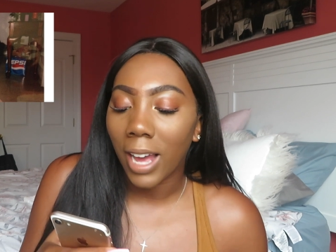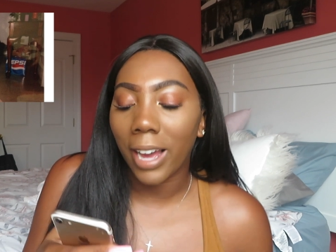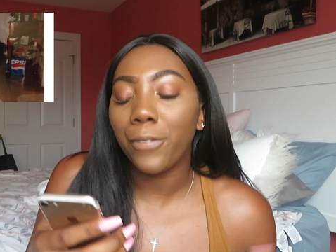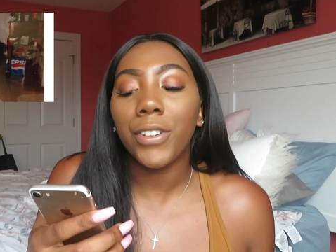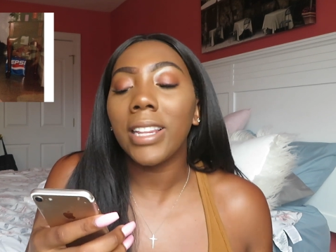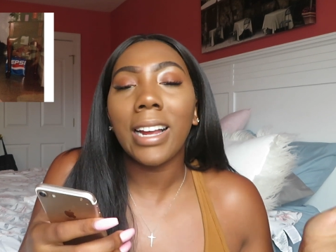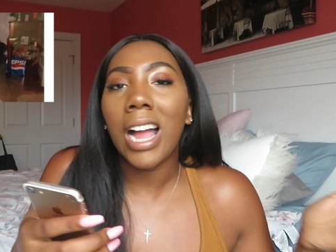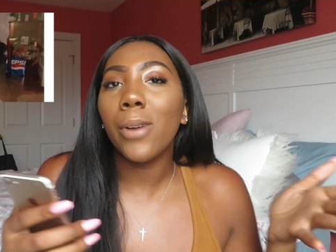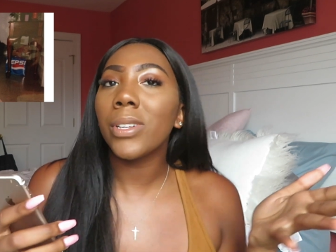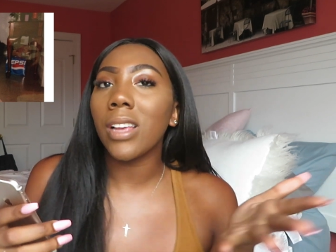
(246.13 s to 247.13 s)
I feel like
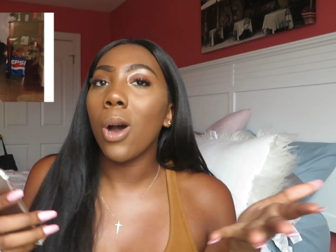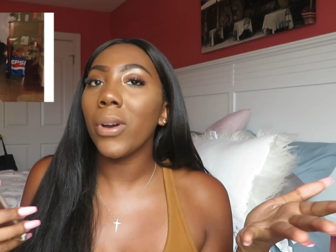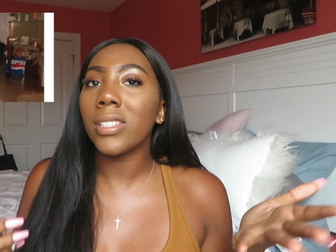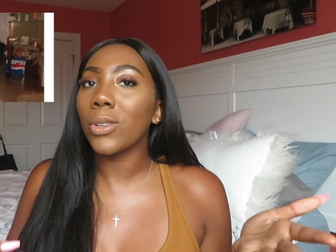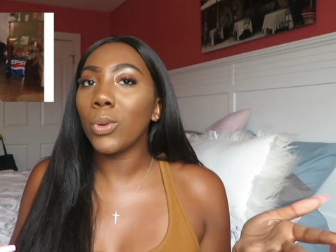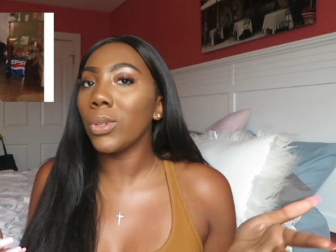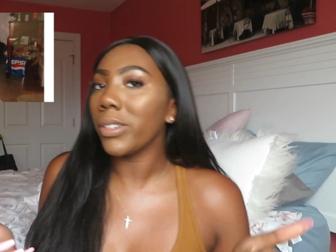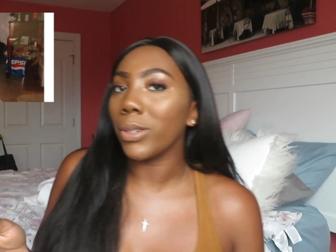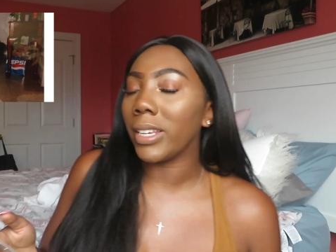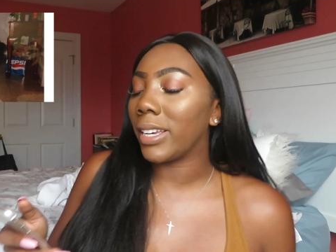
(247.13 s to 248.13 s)
I was always a cool
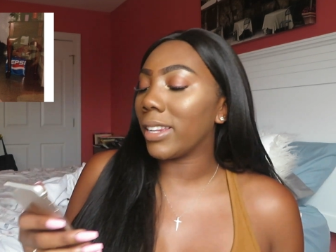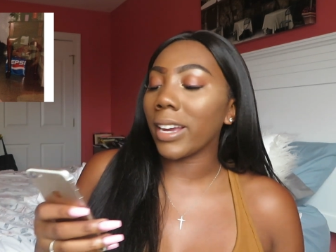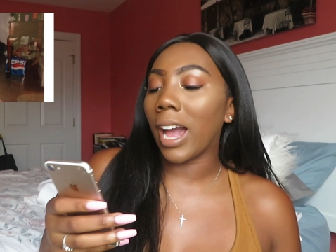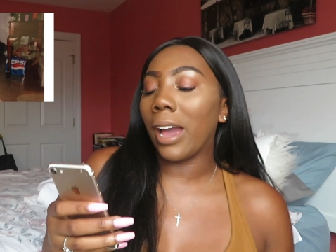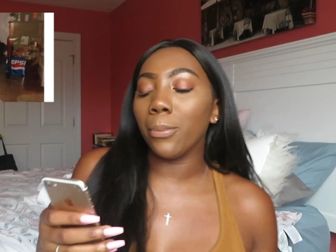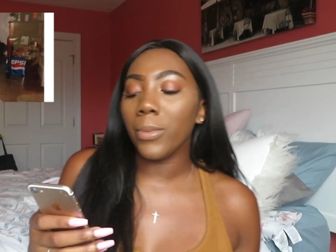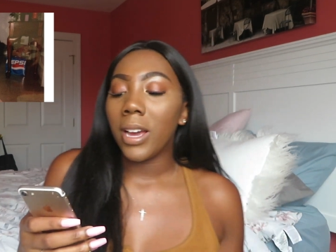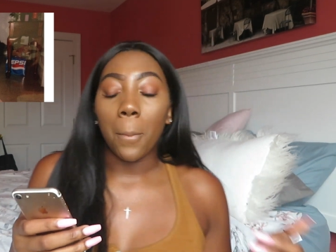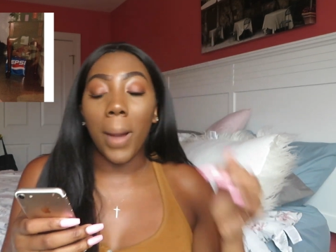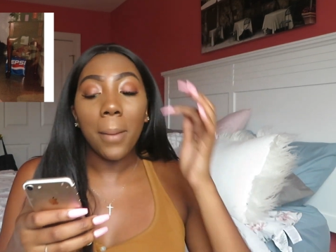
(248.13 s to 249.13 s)
little kid. Like
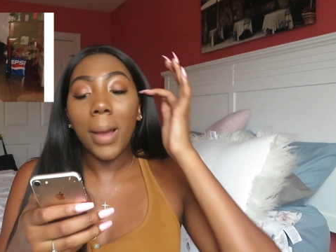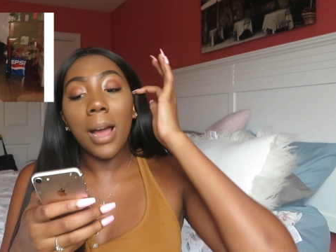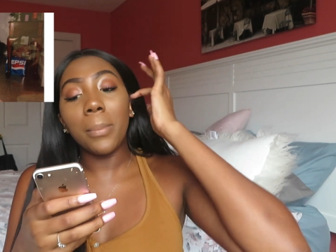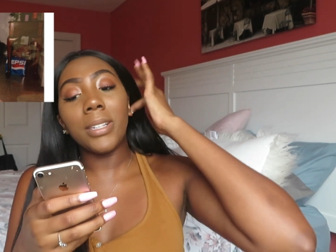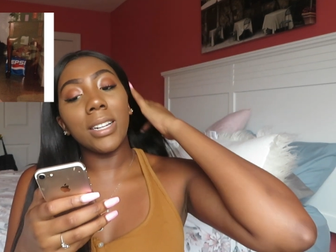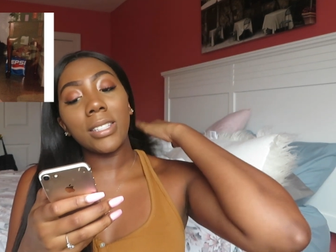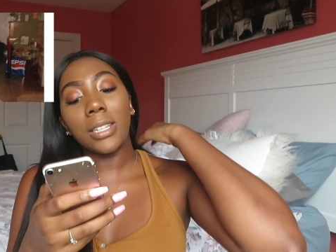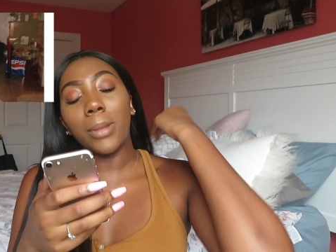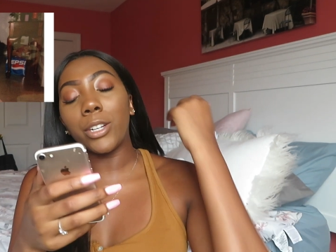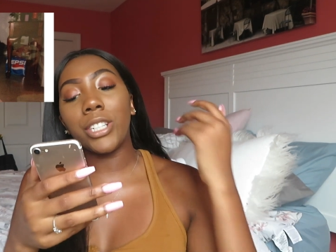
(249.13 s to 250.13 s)
my mom didn't
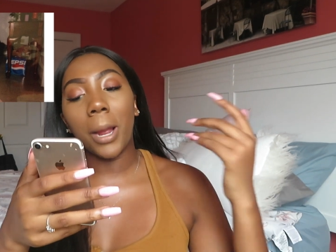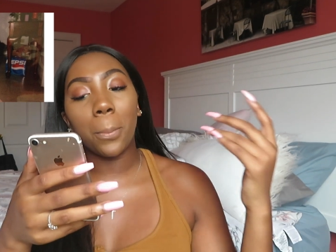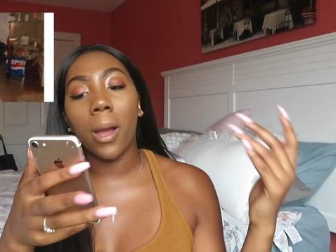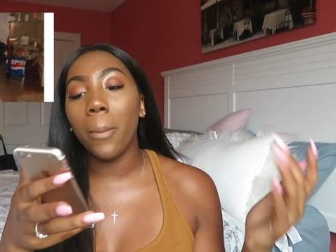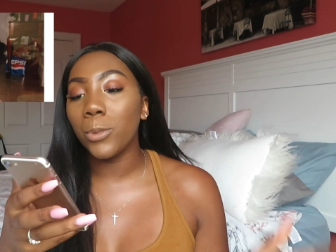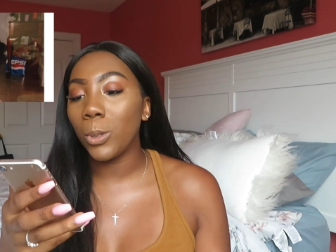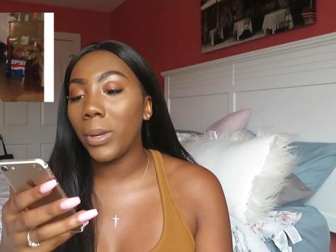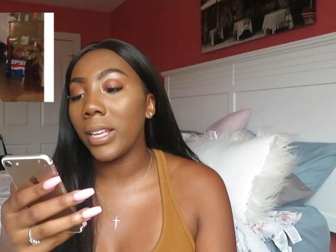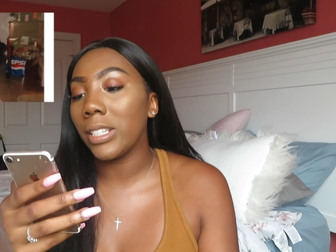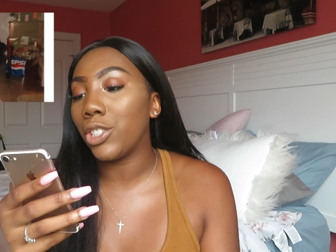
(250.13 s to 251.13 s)
seem like she had problems with
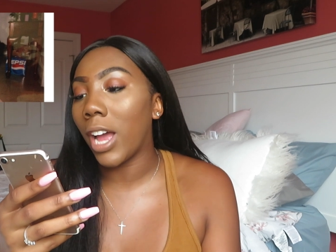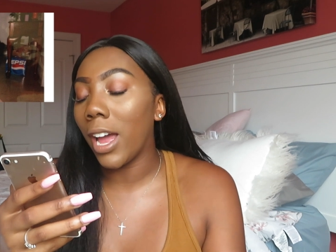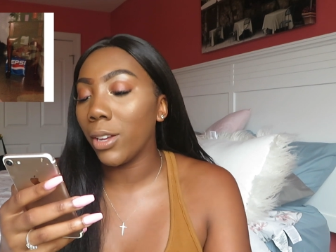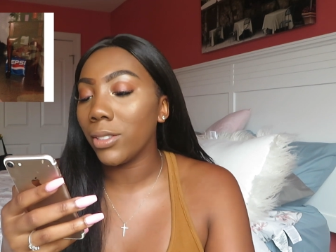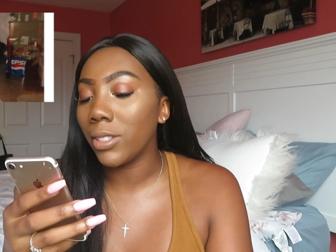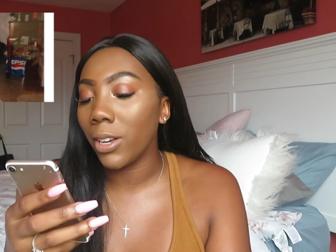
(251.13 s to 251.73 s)
me as a child.